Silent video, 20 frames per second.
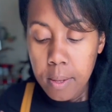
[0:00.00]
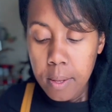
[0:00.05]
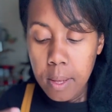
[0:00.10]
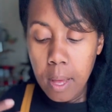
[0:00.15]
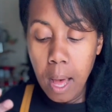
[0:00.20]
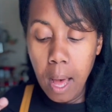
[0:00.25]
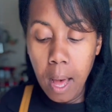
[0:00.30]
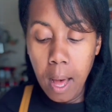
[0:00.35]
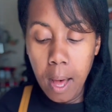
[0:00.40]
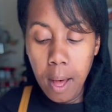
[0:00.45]

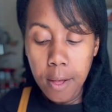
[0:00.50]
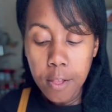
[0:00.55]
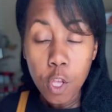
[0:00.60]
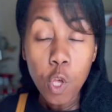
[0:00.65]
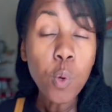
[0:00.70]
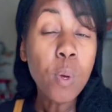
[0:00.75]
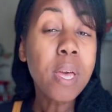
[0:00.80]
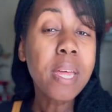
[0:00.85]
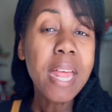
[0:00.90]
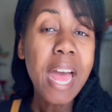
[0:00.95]
you
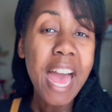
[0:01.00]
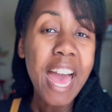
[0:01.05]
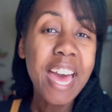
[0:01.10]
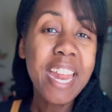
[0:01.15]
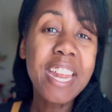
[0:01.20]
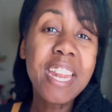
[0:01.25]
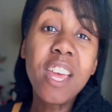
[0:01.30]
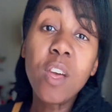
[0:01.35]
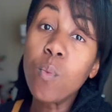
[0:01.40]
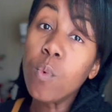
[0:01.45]
can add
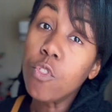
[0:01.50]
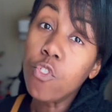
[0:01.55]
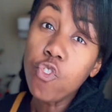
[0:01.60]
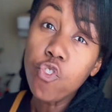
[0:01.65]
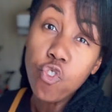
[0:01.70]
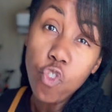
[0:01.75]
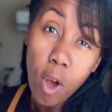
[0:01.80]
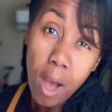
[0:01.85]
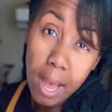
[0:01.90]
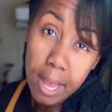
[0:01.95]
it in with
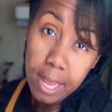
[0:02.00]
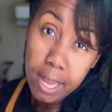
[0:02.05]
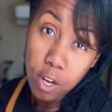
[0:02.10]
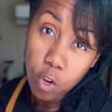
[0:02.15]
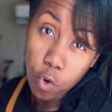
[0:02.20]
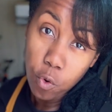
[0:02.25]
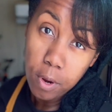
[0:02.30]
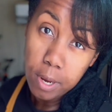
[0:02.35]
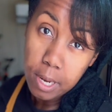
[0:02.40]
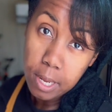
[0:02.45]
dry
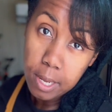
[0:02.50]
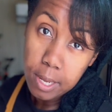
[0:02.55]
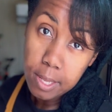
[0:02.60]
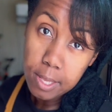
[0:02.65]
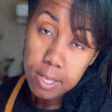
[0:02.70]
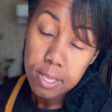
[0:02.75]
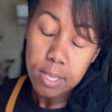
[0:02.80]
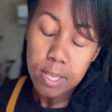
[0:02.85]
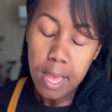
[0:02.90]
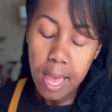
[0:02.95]

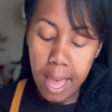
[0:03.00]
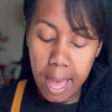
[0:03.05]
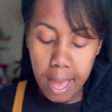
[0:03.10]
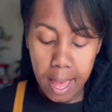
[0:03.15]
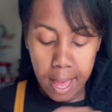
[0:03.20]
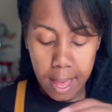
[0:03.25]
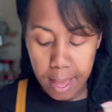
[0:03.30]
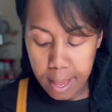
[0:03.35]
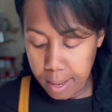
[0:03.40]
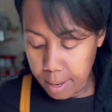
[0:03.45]
ingredients
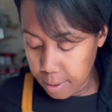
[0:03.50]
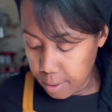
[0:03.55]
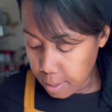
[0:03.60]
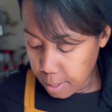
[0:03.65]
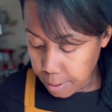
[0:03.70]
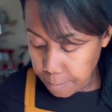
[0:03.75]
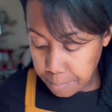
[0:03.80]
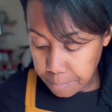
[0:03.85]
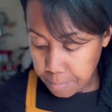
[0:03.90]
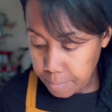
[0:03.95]
and
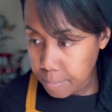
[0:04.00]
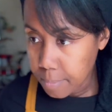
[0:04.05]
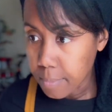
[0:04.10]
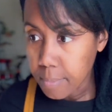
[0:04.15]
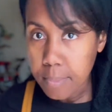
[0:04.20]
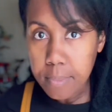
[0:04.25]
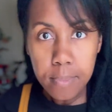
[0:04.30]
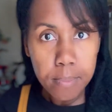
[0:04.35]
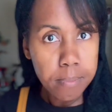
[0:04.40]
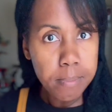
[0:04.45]

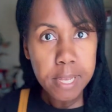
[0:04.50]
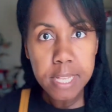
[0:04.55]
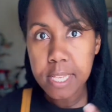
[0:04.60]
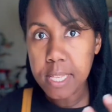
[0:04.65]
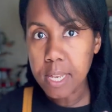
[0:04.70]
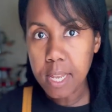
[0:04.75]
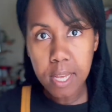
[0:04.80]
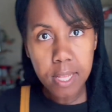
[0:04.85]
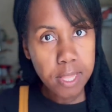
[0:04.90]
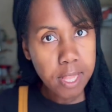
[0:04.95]
mix it
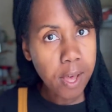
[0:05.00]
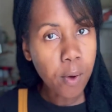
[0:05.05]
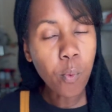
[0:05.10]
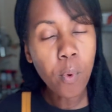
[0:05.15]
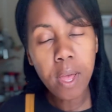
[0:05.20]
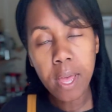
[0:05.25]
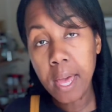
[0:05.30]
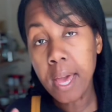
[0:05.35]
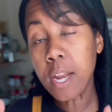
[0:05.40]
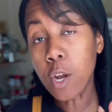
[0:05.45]
in that
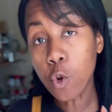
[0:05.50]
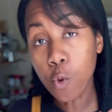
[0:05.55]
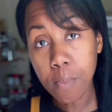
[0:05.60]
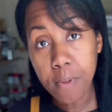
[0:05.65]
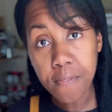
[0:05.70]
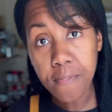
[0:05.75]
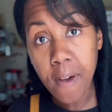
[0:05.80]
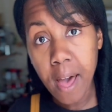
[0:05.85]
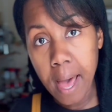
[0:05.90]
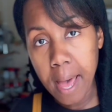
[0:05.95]
way and it'll be
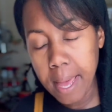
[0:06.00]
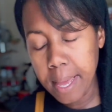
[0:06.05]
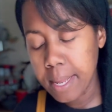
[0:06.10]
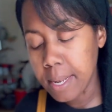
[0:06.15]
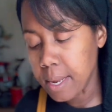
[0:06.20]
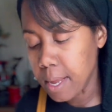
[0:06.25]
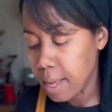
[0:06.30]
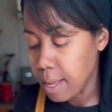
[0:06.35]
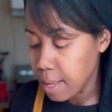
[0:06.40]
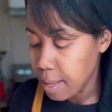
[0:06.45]

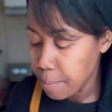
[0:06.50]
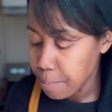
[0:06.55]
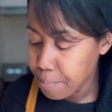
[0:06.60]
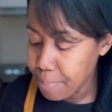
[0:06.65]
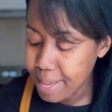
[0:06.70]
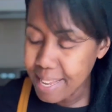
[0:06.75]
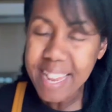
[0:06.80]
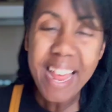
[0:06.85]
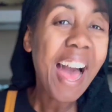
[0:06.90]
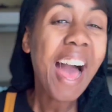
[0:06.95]
fine.
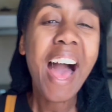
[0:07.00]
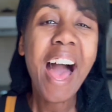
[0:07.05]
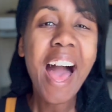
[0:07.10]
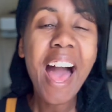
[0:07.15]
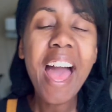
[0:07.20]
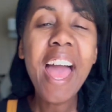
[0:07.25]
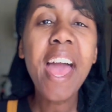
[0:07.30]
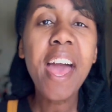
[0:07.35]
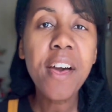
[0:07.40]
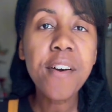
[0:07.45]
But I
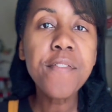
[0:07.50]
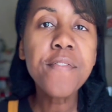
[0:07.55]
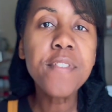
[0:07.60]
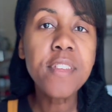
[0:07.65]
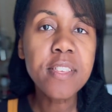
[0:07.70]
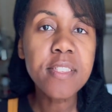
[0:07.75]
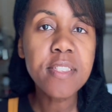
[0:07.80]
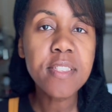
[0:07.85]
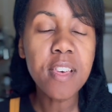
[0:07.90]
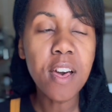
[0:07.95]
have
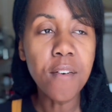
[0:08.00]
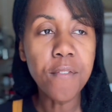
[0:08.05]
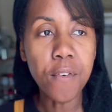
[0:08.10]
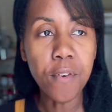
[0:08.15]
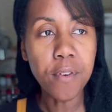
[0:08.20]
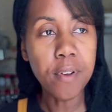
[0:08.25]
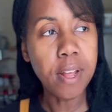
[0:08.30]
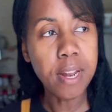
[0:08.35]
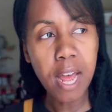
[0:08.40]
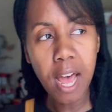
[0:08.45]

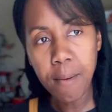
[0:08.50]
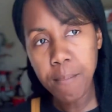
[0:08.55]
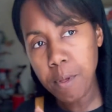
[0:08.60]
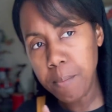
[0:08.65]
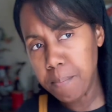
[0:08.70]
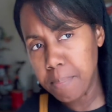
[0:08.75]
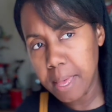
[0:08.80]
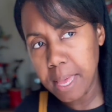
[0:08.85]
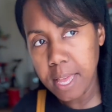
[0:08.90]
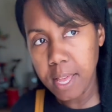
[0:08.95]
discovered, and I've been
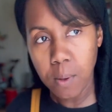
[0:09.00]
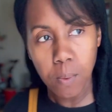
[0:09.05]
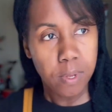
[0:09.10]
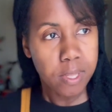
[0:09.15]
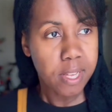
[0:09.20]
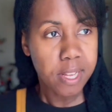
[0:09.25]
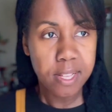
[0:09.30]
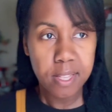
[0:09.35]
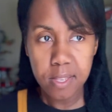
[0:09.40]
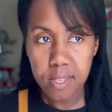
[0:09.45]
baking with
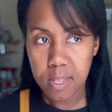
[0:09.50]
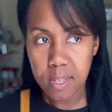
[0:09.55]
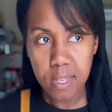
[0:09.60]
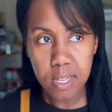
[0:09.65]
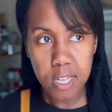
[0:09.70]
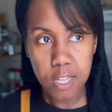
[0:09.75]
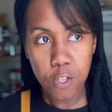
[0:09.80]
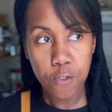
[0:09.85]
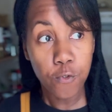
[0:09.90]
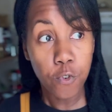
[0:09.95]
instant
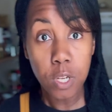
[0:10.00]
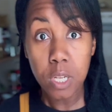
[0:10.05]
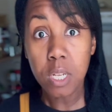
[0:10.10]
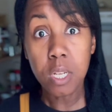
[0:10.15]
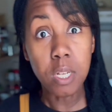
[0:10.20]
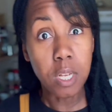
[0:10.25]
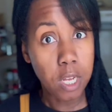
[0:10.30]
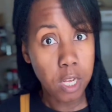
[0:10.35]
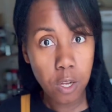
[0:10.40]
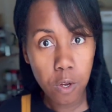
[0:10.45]
yeast for
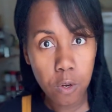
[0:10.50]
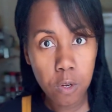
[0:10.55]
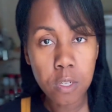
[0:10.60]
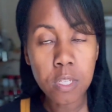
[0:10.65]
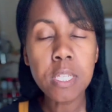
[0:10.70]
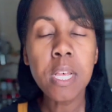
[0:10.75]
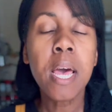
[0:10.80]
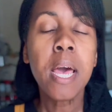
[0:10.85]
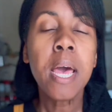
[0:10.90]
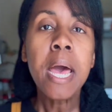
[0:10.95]
years,
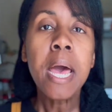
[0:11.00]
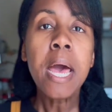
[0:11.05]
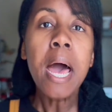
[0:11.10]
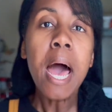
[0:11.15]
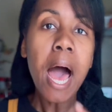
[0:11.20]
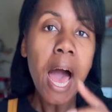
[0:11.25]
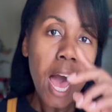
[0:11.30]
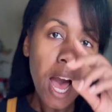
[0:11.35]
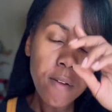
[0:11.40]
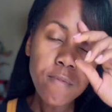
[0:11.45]

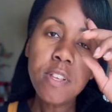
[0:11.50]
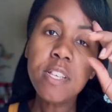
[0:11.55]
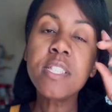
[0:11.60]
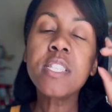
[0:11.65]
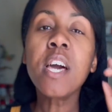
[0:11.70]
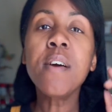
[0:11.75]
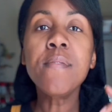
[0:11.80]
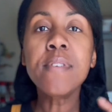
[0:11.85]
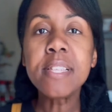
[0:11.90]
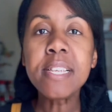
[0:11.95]
I've
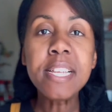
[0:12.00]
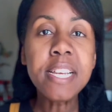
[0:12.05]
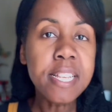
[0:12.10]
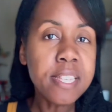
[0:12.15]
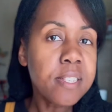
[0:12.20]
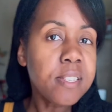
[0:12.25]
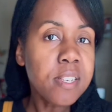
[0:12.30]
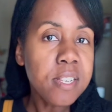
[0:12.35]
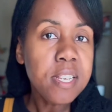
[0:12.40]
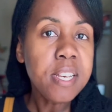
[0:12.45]
discovered that
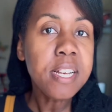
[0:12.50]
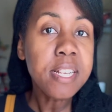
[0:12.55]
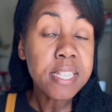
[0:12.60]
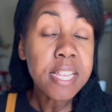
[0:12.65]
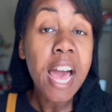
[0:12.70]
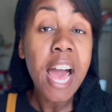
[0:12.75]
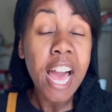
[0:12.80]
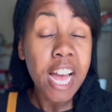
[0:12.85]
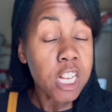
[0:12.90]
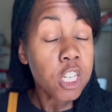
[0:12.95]
instant yeast
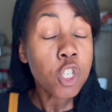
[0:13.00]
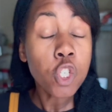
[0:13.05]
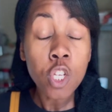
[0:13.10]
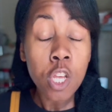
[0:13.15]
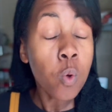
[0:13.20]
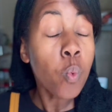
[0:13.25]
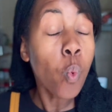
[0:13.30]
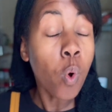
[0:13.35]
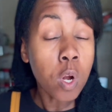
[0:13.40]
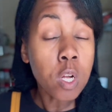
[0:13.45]
actually
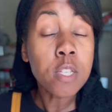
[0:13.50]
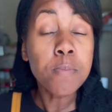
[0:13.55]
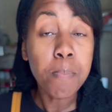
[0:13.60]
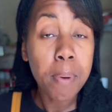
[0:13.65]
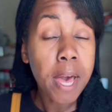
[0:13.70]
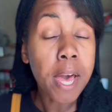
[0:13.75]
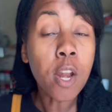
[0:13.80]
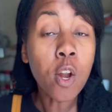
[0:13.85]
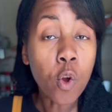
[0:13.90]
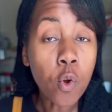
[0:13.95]
works
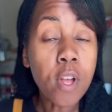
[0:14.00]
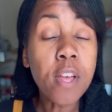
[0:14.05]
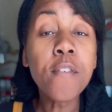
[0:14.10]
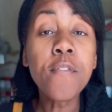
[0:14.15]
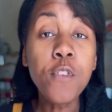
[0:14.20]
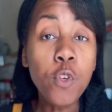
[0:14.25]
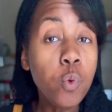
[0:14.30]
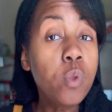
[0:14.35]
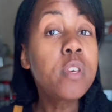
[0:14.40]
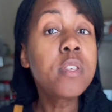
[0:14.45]
better if
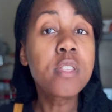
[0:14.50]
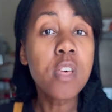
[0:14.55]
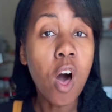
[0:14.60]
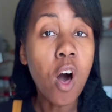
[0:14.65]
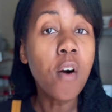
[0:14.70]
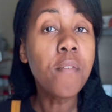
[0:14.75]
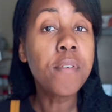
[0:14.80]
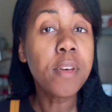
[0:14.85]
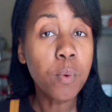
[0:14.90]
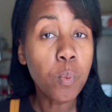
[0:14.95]
you
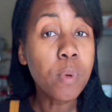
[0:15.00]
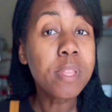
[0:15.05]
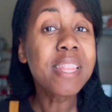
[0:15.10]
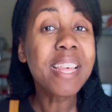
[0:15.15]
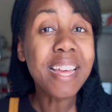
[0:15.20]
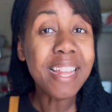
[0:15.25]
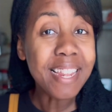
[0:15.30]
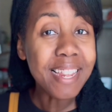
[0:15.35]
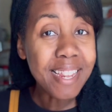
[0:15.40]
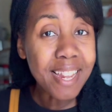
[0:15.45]
dissolve it with
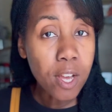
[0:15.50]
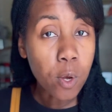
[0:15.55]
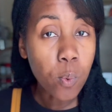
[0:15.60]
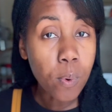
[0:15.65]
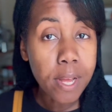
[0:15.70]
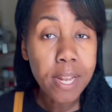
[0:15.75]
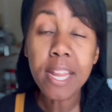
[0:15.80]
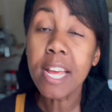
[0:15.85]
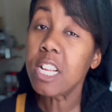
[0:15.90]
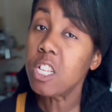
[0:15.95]
a
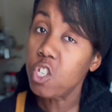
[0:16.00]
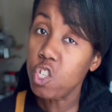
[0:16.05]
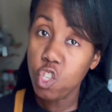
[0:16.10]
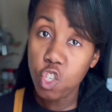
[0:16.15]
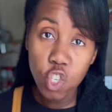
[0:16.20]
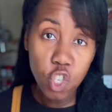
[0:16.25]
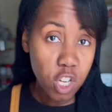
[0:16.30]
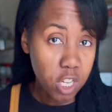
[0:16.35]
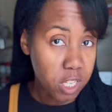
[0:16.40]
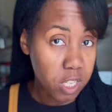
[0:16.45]
liquid,
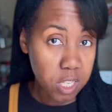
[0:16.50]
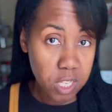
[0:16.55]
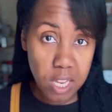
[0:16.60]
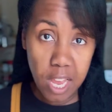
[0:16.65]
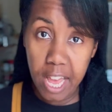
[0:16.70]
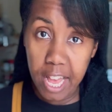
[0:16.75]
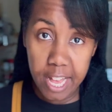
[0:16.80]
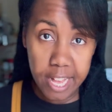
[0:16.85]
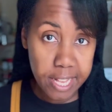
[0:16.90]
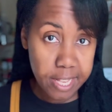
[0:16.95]
just
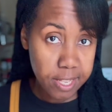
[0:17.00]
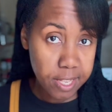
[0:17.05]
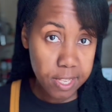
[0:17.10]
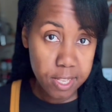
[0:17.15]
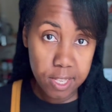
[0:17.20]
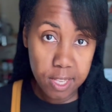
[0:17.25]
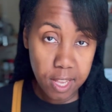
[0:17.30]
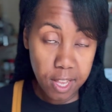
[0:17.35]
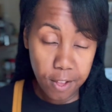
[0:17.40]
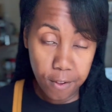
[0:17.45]

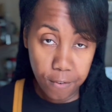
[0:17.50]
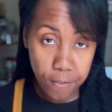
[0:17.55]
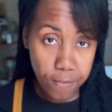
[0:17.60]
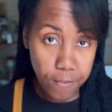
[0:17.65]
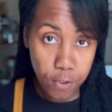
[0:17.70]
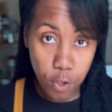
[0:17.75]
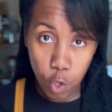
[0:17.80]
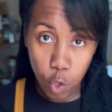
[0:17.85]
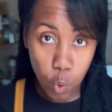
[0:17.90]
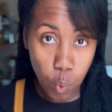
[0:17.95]
as if
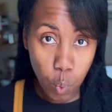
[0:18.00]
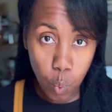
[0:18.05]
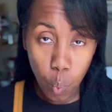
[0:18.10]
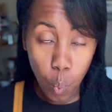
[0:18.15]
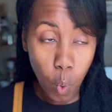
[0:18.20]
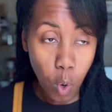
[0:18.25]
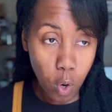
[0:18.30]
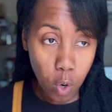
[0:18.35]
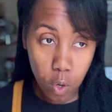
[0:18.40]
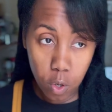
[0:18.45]
you
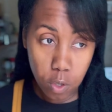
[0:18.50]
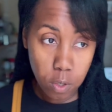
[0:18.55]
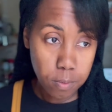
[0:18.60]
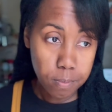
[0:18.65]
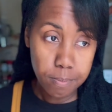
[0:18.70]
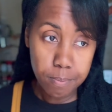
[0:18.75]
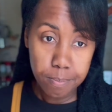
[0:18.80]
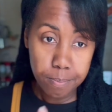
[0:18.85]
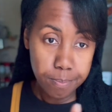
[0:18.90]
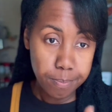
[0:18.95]
were
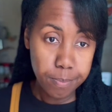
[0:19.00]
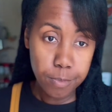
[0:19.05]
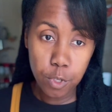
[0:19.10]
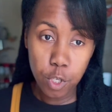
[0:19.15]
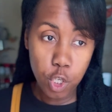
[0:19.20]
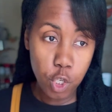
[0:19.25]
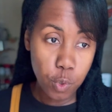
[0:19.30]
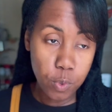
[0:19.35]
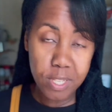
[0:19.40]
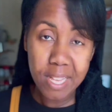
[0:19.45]

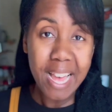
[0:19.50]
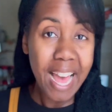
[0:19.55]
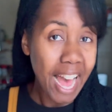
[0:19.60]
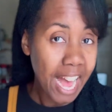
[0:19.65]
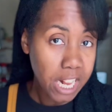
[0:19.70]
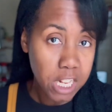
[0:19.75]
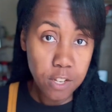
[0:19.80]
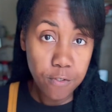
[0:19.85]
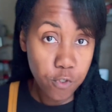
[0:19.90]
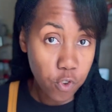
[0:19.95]
using
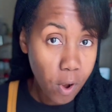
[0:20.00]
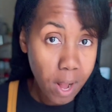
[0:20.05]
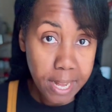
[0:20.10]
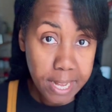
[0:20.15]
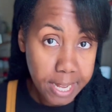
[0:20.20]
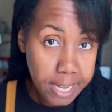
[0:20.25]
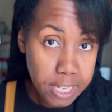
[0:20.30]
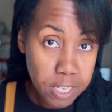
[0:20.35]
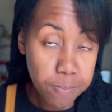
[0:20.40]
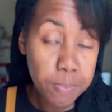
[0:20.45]
active dry
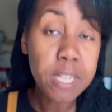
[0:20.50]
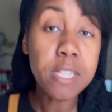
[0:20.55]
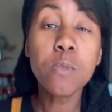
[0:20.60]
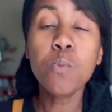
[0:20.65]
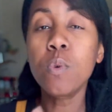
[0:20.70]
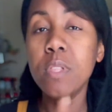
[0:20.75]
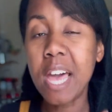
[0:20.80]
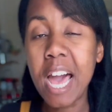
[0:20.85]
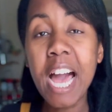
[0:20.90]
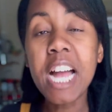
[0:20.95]
yeast. Because
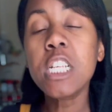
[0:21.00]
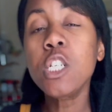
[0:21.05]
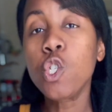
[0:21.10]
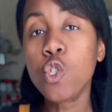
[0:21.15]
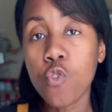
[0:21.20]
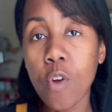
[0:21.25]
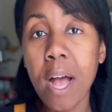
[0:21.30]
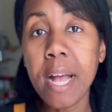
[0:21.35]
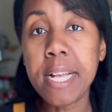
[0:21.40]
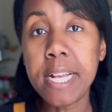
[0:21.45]
with active
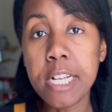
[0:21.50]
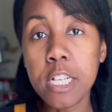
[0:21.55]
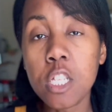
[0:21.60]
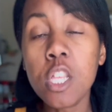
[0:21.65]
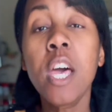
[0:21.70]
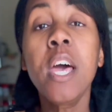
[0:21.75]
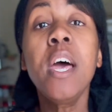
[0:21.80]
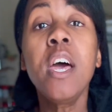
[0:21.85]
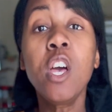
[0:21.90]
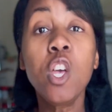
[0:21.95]
dry yeast,
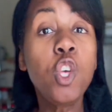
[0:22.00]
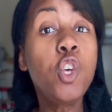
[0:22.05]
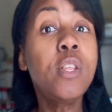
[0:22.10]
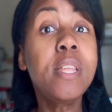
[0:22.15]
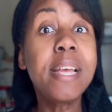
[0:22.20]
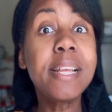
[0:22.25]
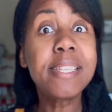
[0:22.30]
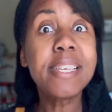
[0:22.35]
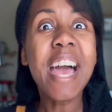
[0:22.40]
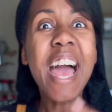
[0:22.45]
you
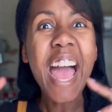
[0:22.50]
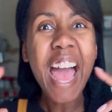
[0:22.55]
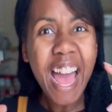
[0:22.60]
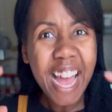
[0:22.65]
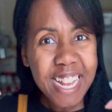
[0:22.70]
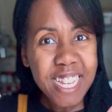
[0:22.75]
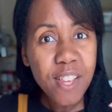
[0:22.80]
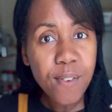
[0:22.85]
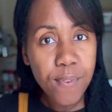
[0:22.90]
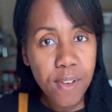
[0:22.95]
need to
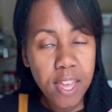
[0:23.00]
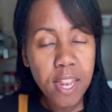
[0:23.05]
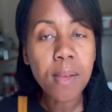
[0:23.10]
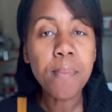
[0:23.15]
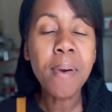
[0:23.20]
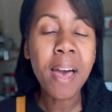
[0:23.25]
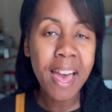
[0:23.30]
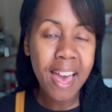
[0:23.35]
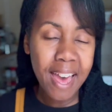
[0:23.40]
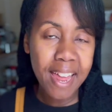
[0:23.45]
activate it
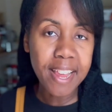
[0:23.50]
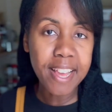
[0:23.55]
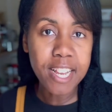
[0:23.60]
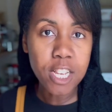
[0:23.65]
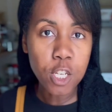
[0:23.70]
by adding it